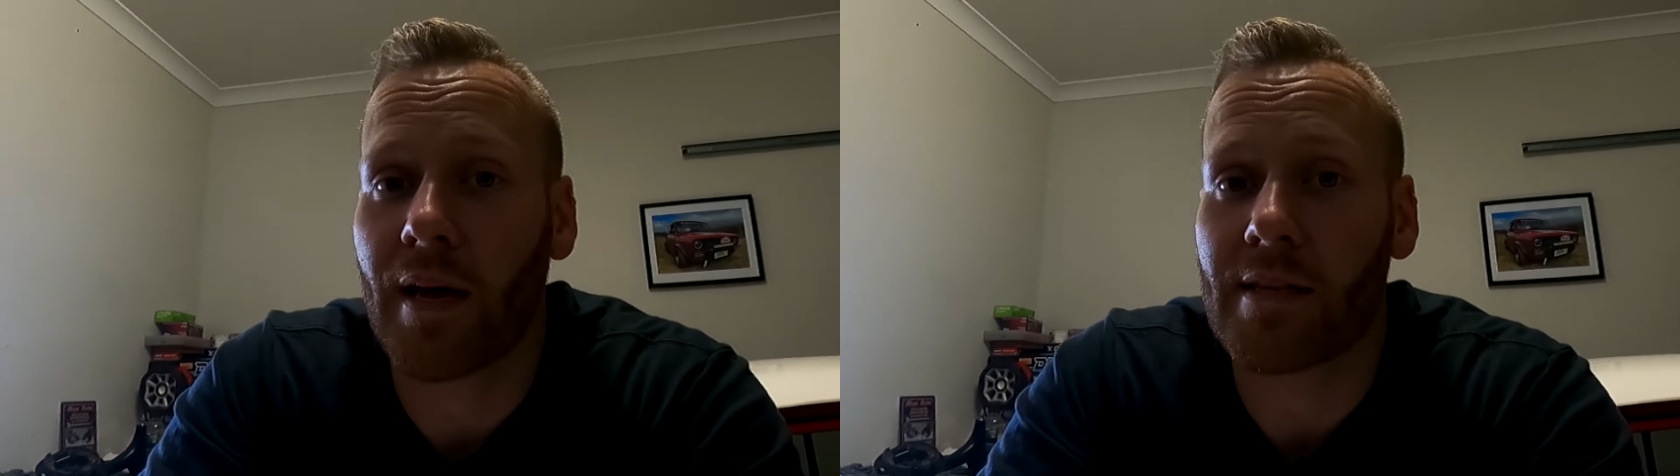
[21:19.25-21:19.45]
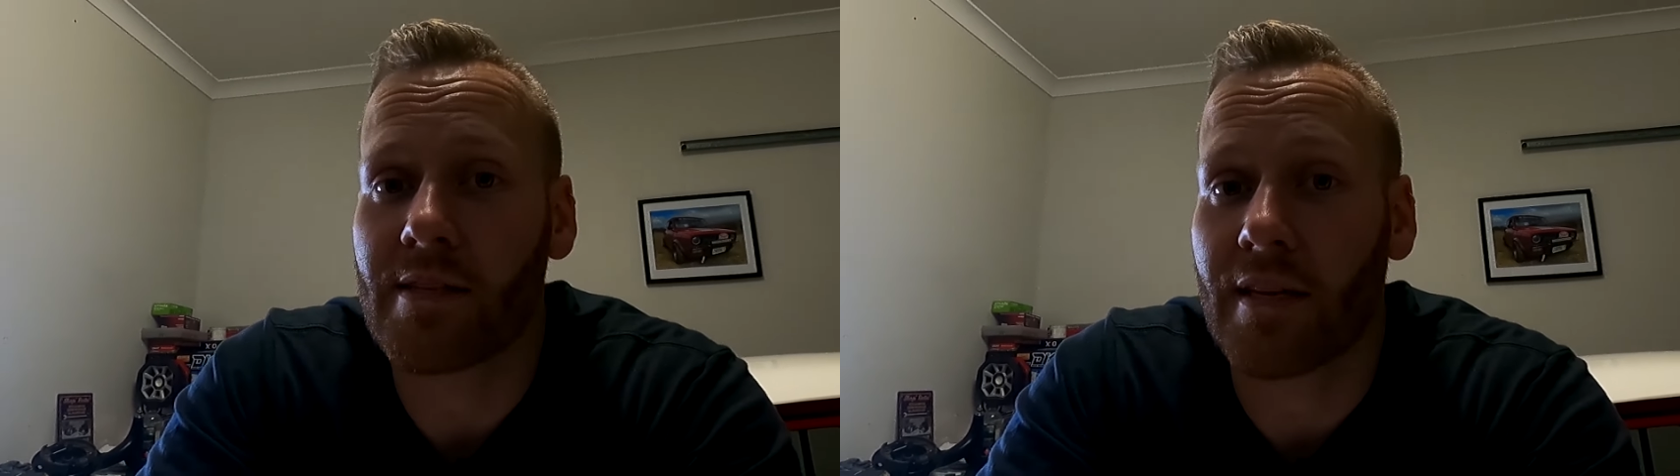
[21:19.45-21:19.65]

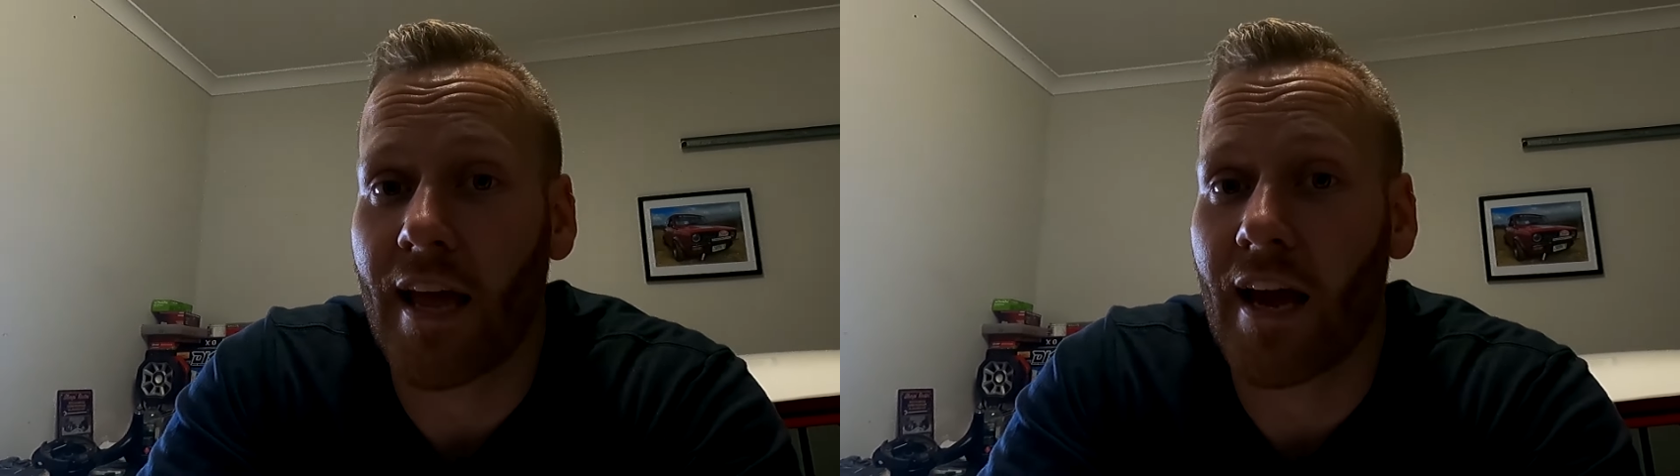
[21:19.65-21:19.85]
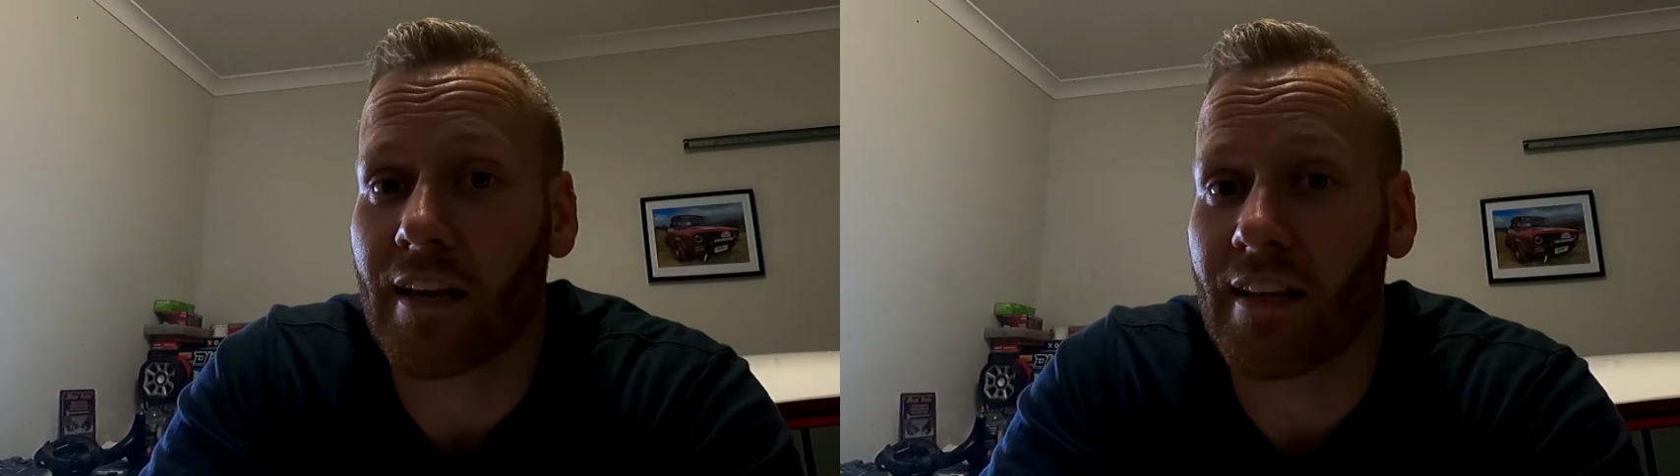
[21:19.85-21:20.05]
as
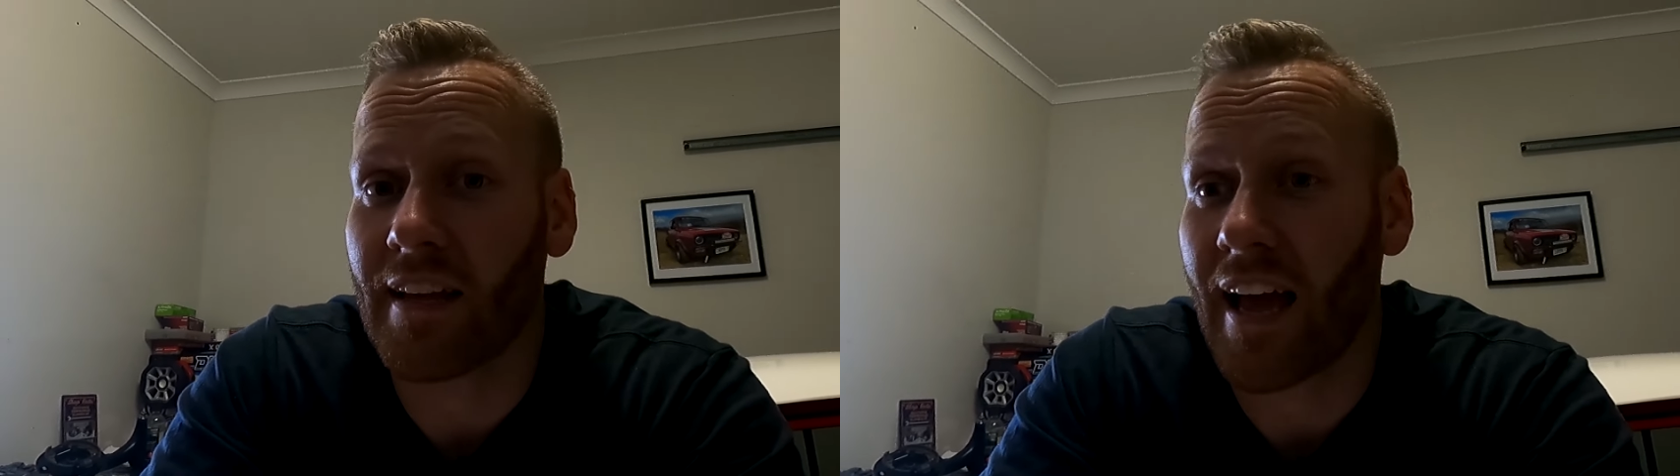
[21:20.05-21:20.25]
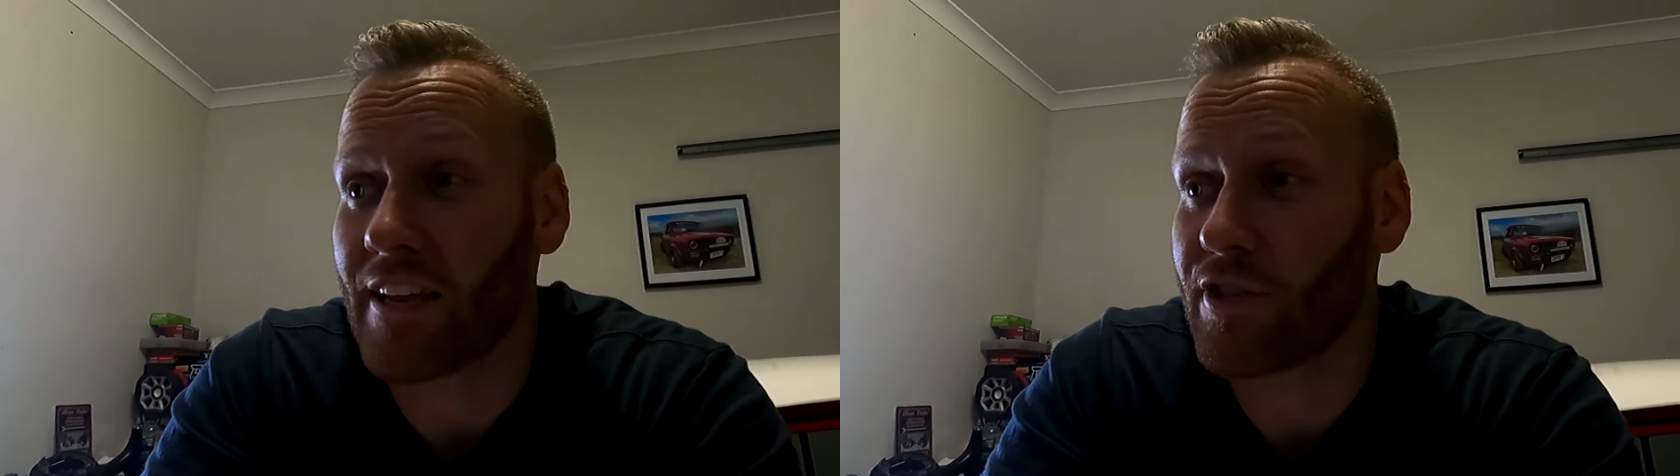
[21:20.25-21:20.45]
an
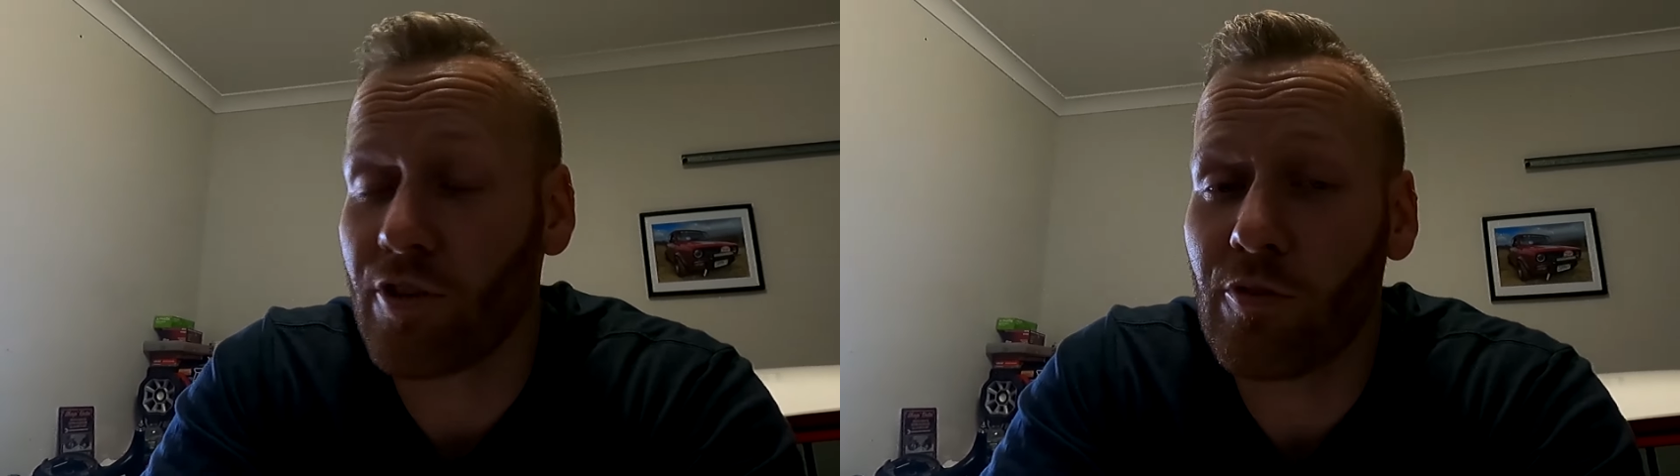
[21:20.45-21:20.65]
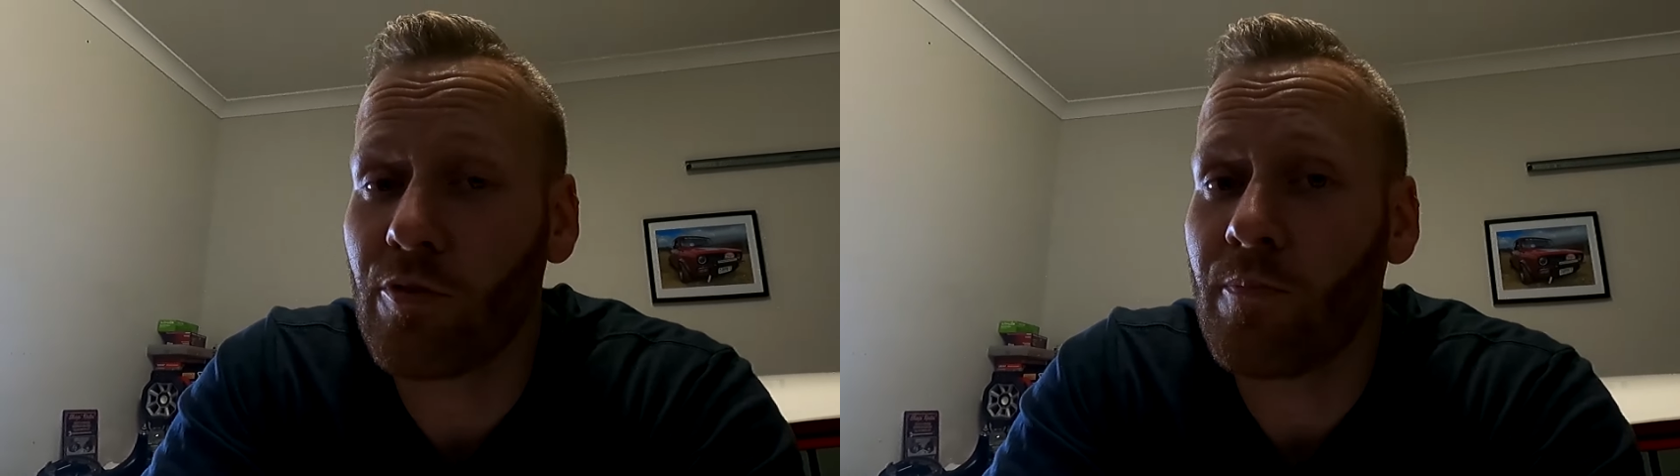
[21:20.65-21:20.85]
Audi
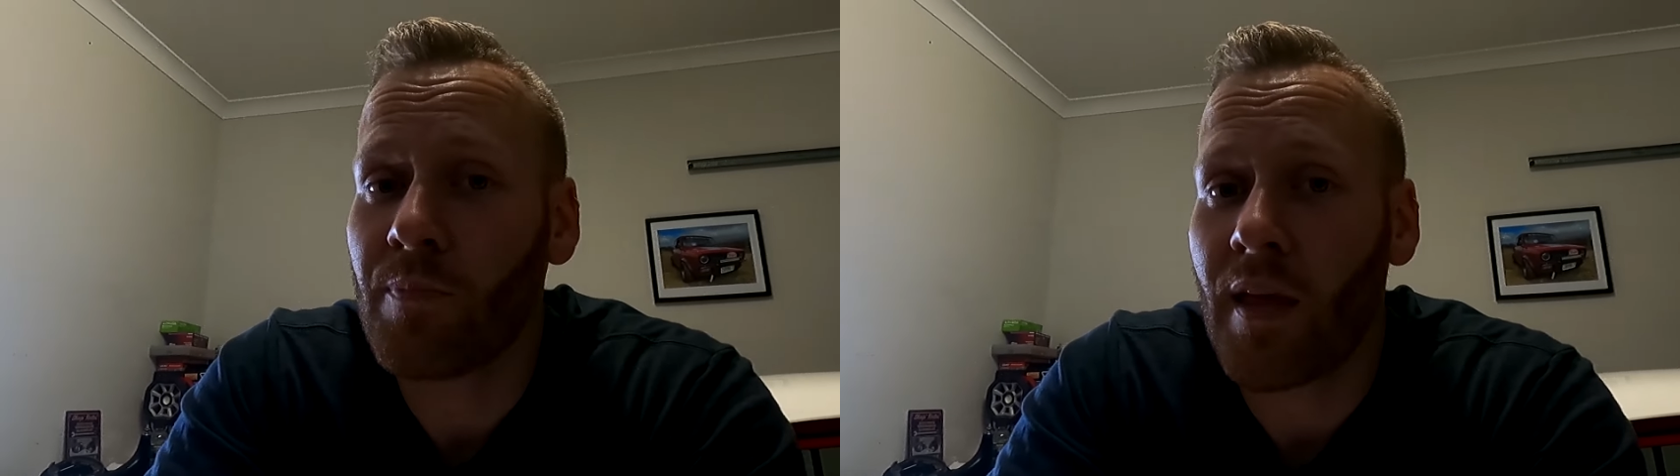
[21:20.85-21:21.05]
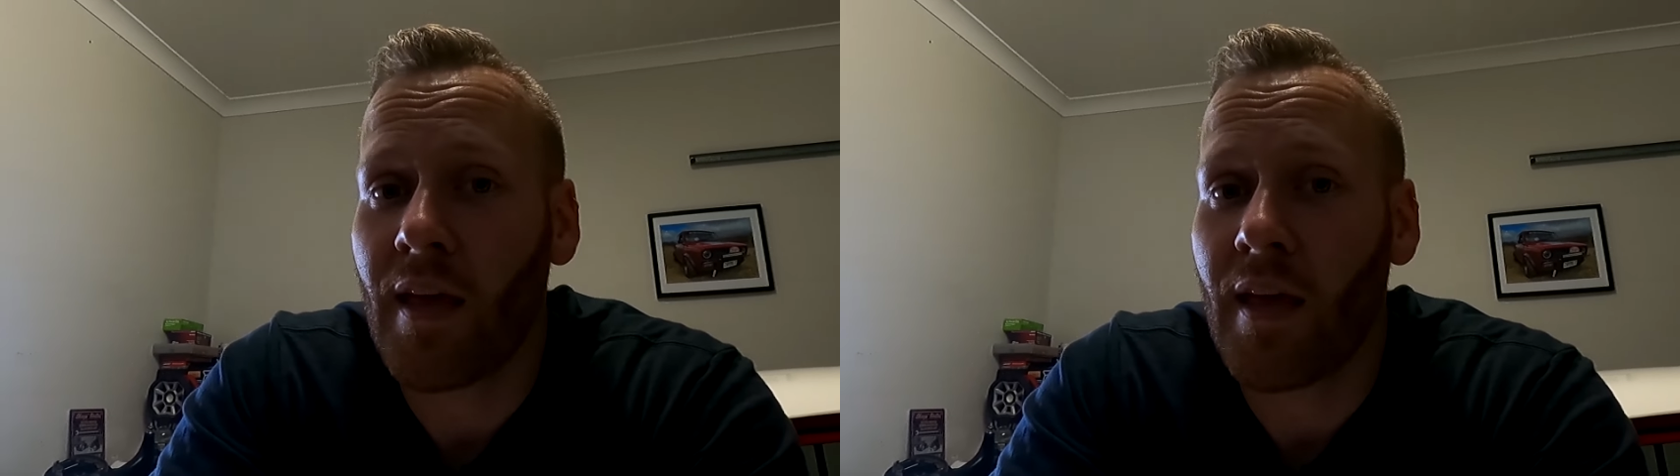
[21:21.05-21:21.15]
A2,